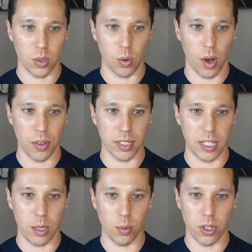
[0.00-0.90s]
So on this
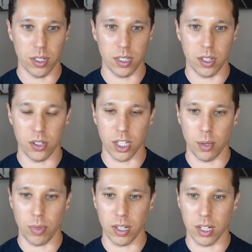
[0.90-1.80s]
keywords, there's
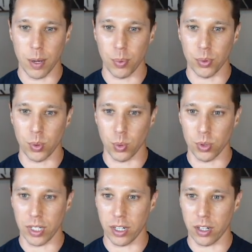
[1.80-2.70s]
going to be a couple
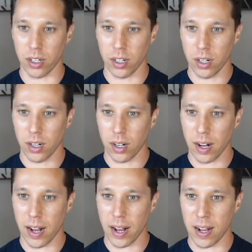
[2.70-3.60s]
tools here,
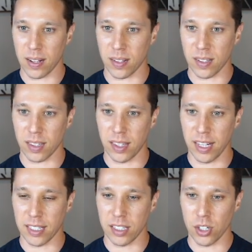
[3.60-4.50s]
and
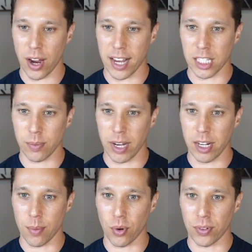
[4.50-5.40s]
this is your estimated
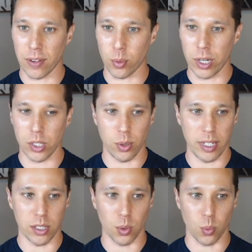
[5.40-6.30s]
number of giveaways you
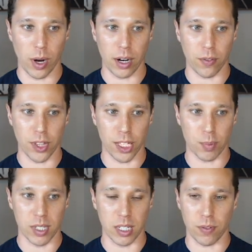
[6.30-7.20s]
need to rank for that
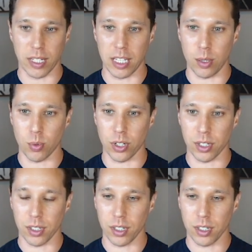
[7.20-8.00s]
specific keyword.